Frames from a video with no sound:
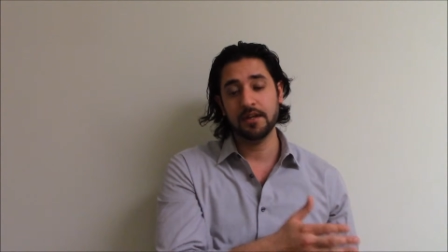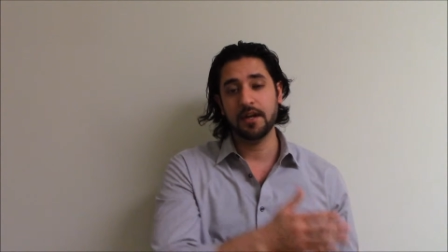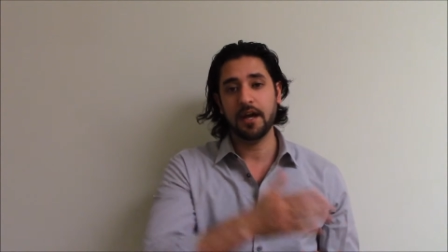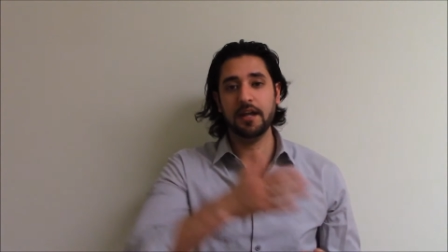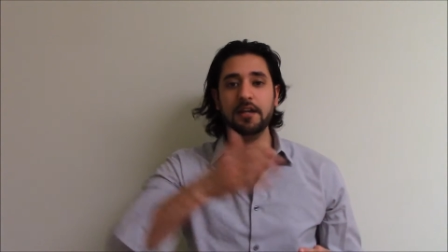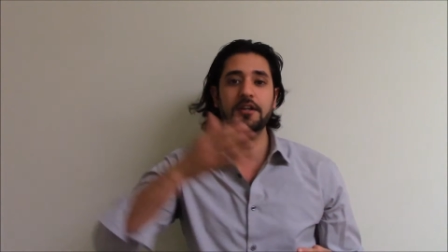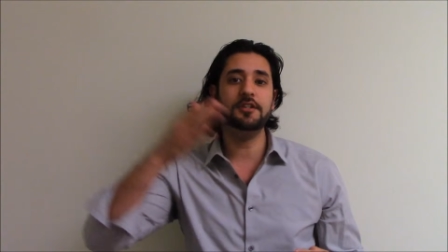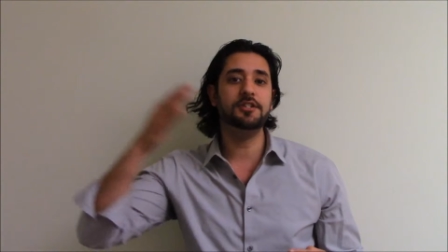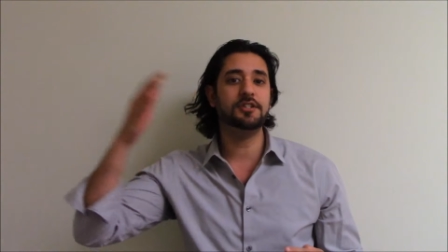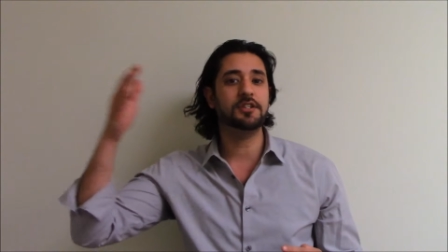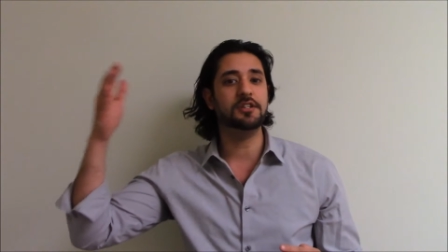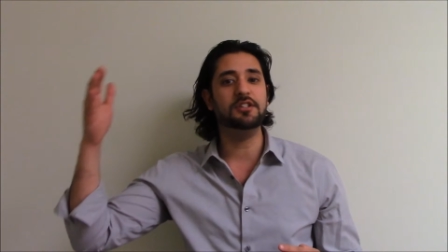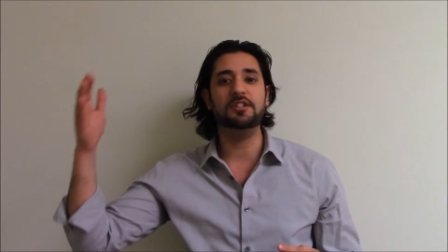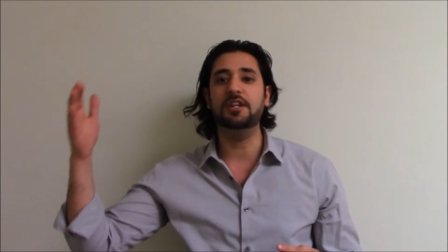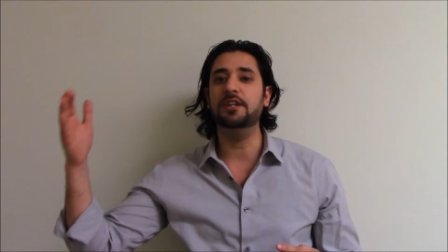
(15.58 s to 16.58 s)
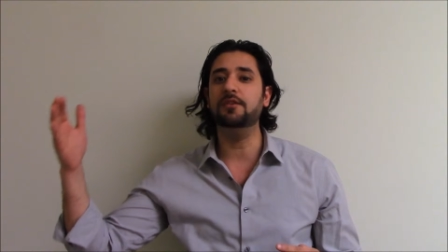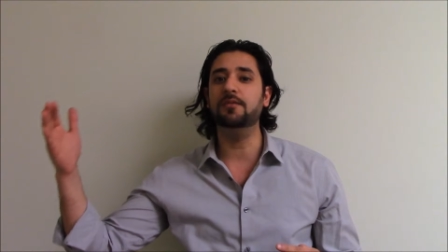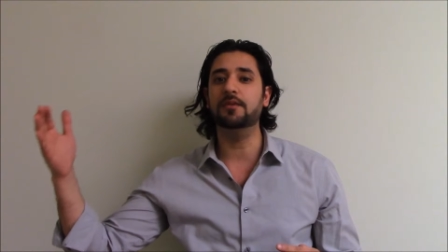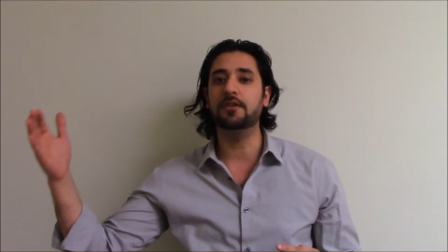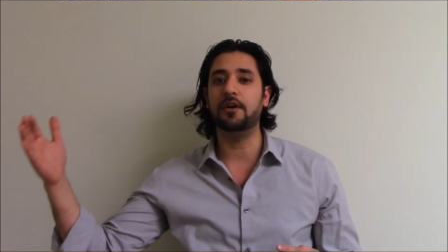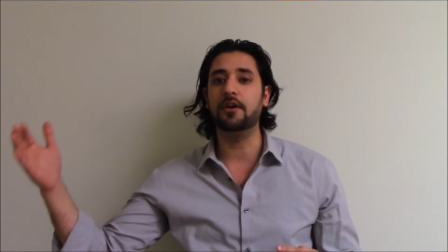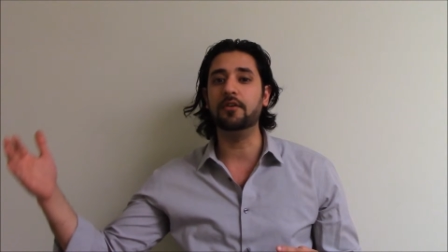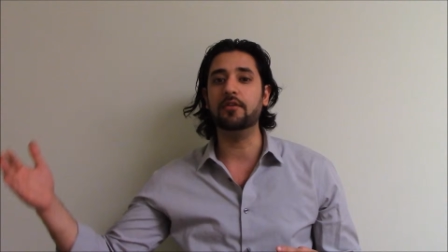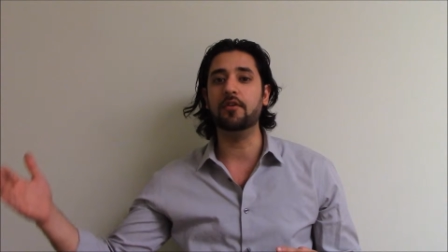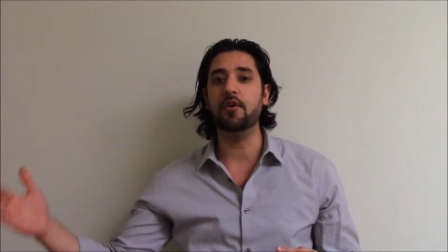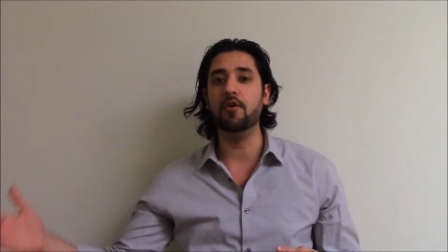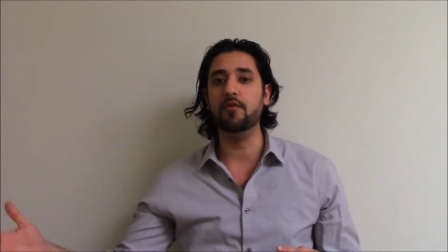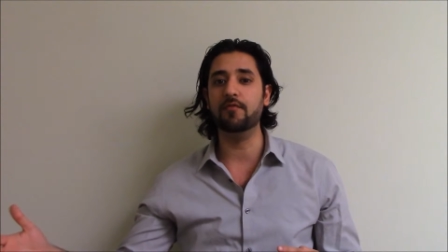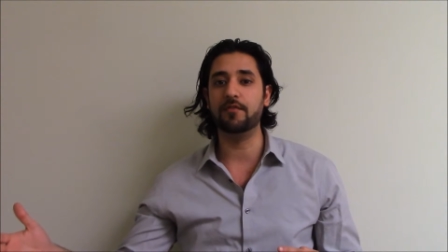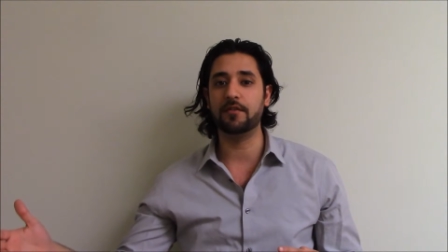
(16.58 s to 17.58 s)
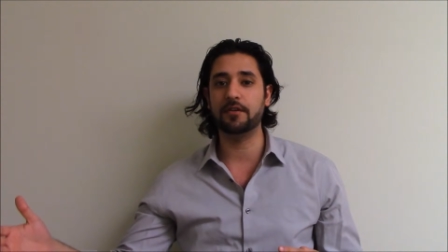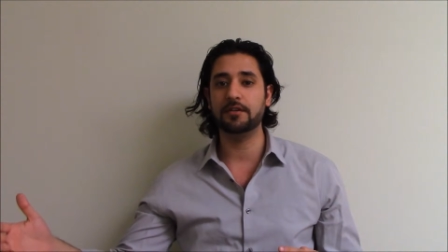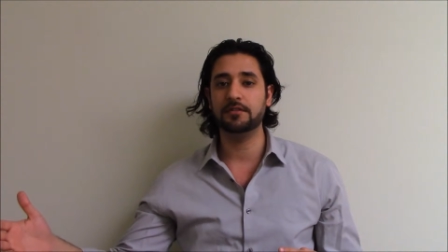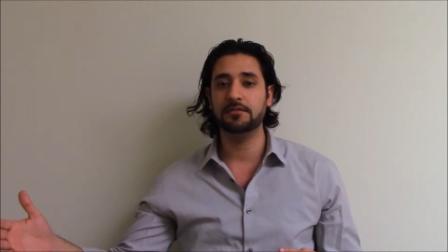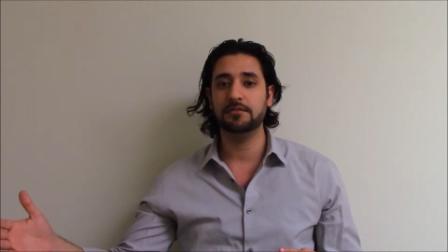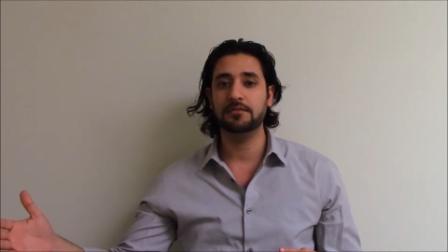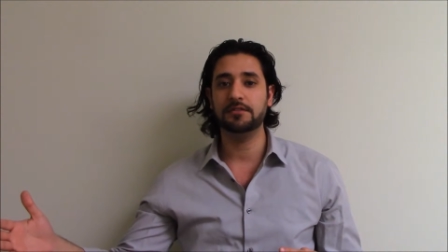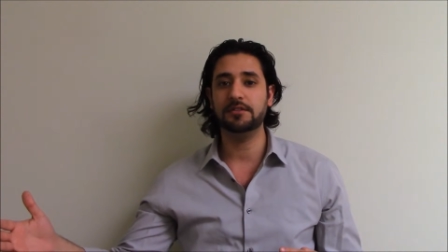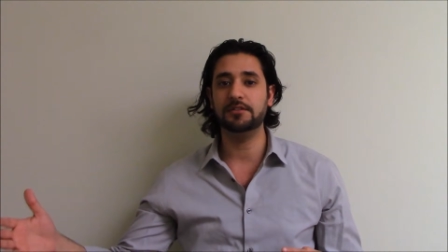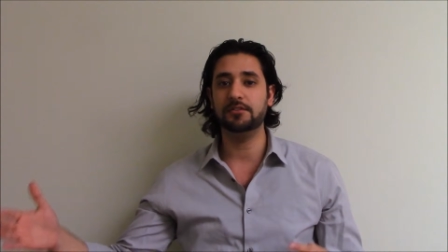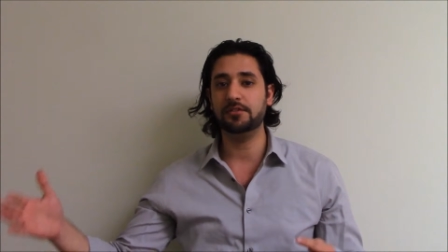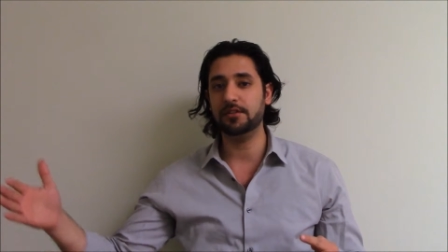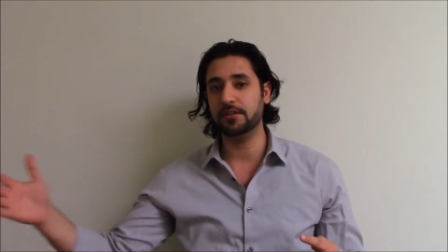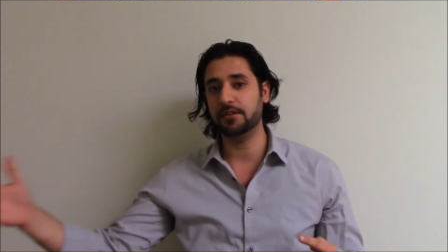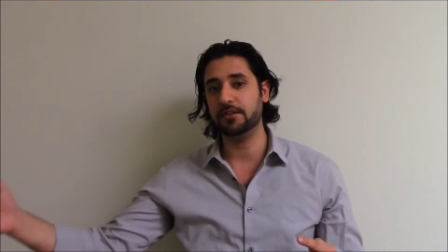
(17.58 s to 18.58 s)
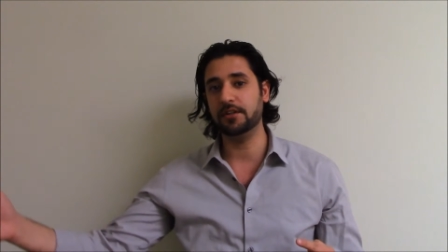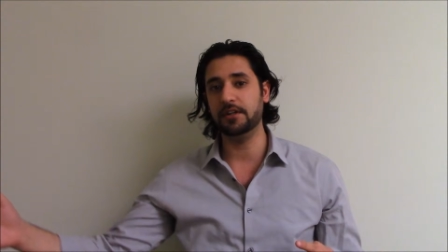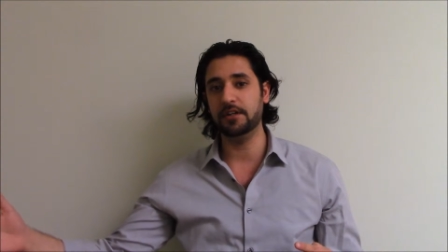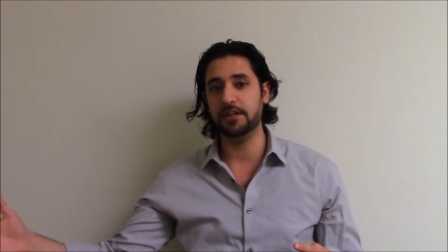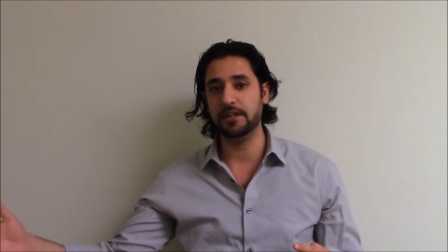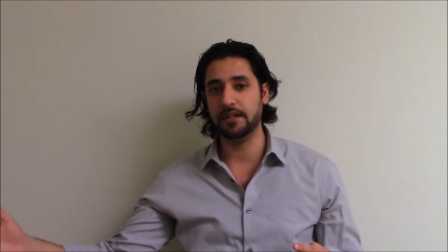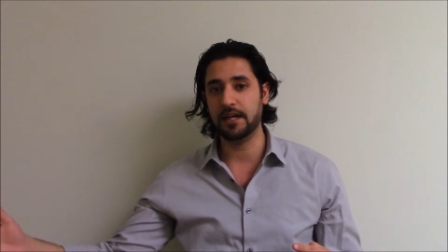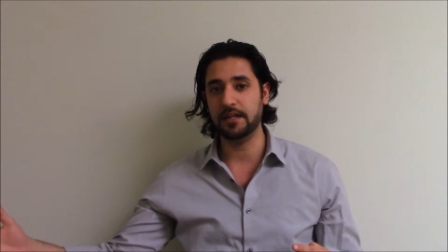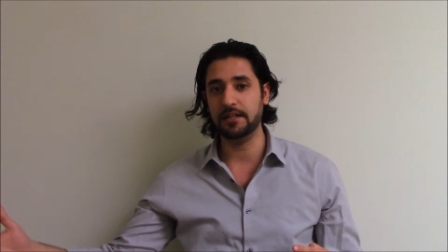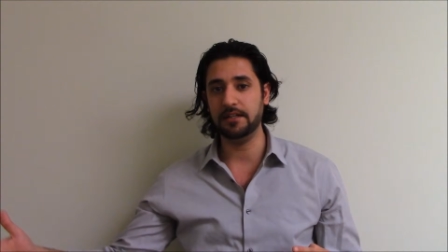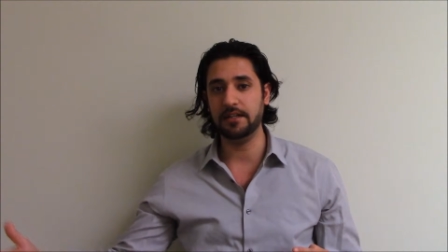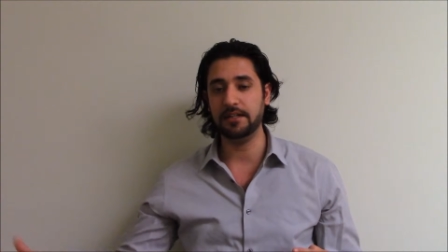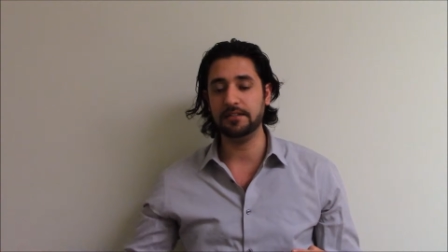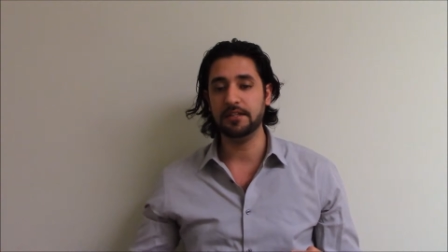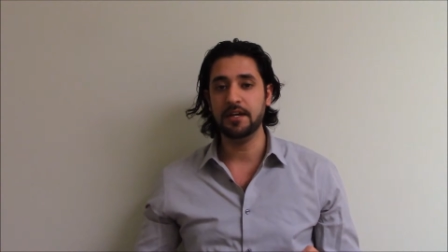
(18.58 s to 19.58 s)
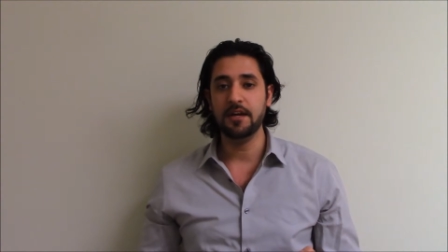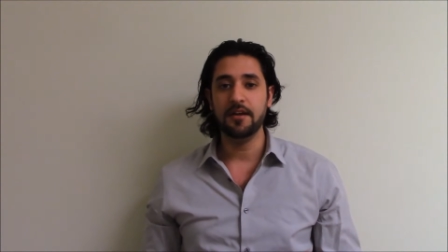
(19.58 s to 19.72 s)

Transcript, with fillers: and you just continue it on over into the 30 to 90 days.